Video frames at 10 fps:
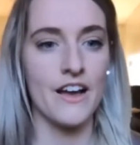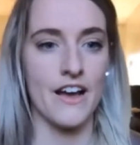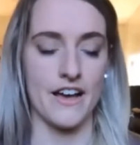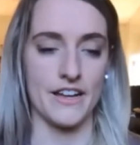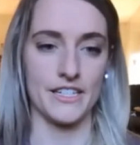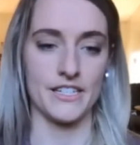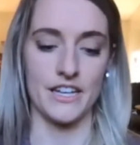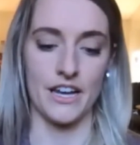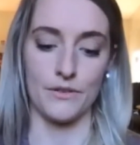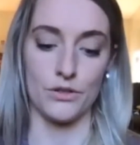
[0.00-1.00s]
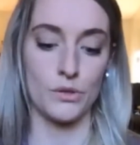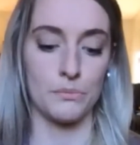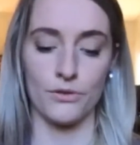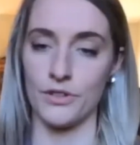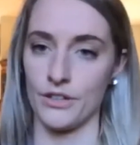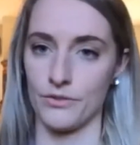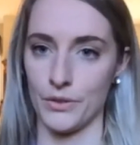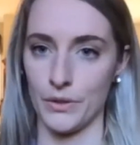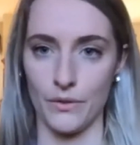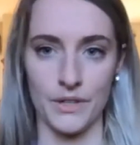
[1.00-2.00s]
And I was super
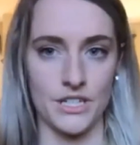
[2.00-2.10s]
fearful going to